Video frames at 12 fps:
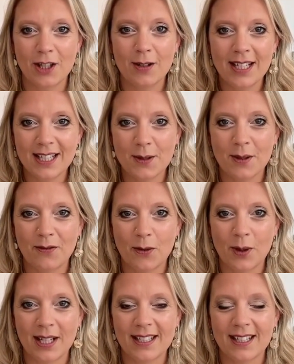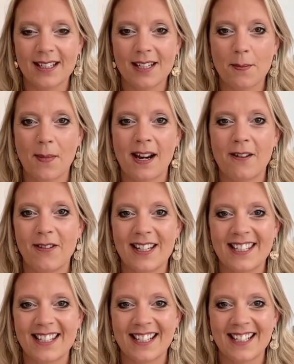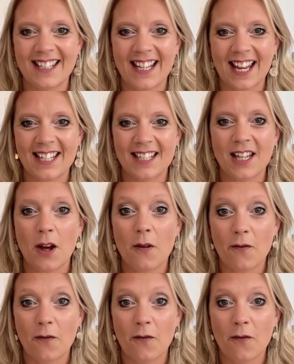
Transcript: you need to avoid to manifest success